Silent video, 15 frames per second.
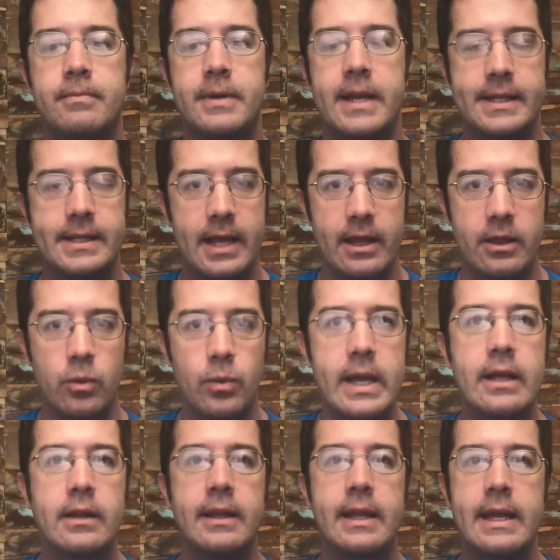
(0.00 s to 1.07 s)
get together
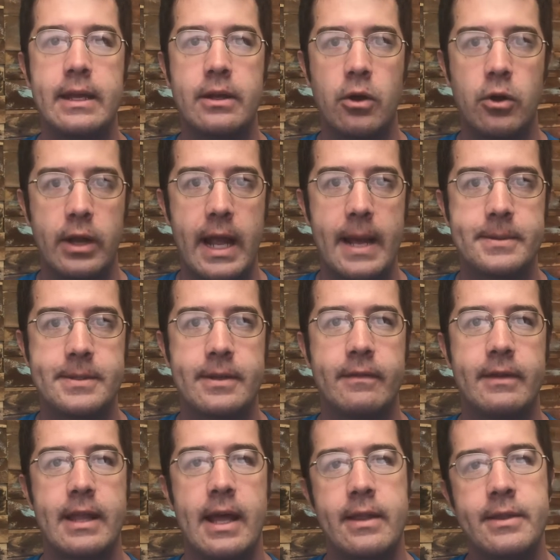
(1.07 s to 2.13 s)
weekly and go to camps and stuff like that.